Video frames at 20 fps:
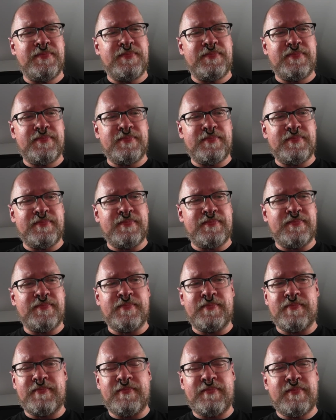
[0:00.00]

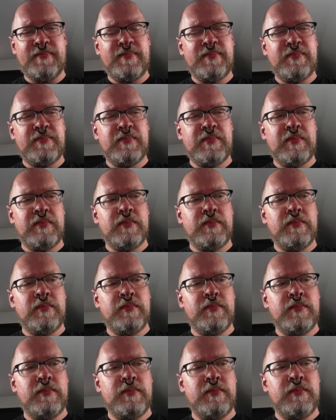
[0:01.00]

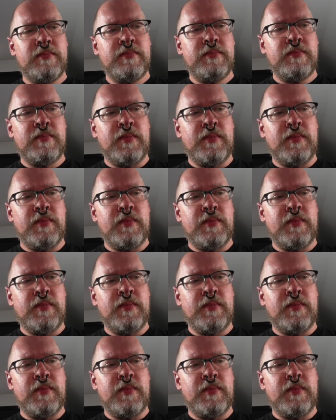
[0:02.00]
(silence)